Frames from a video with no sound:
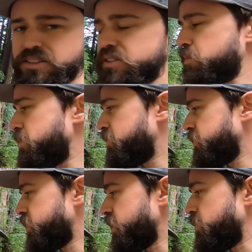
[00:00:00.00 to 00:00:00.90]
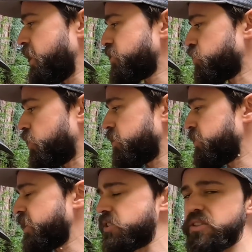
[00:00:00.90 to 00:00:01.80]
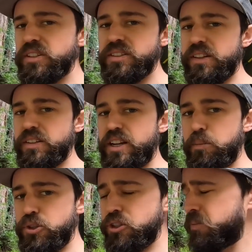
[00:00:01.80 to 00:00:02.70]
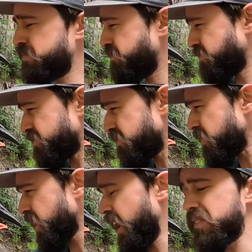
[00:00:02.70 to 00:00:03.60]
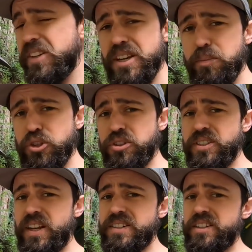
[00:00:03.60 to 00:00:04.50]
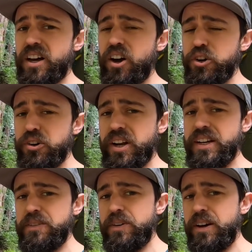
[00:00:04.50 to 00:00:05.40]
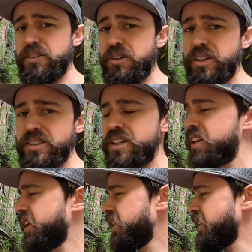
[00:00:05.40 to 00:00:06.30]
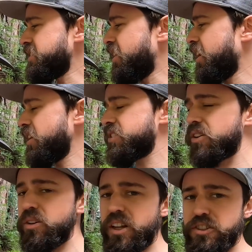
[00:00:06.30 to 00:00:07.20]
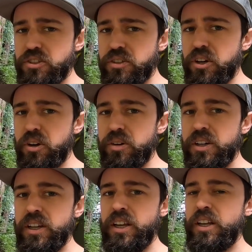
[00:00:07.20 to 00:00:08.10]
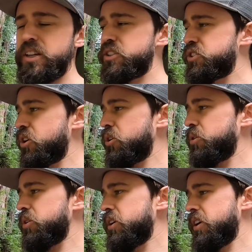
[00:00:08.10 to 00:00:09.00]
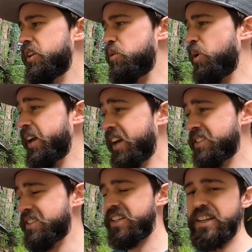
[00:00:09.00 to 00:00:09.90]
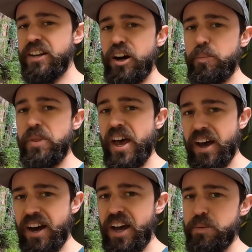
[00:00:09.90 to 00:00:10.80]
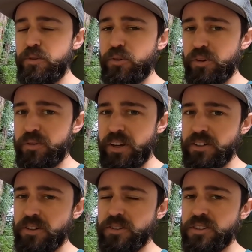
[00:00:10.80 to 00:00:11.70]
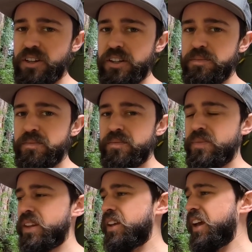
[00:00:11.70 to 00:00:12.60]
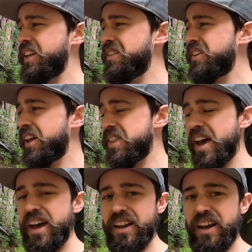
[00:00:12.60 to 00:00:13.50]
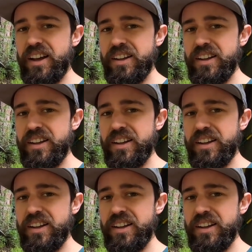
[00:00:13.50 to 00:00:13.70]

is the best one because you can set the temperature. I have the temperature set to 195 degrees. That's the hottest it'll let you go. So the bike has to heat up that high before the fan turns on. And even at that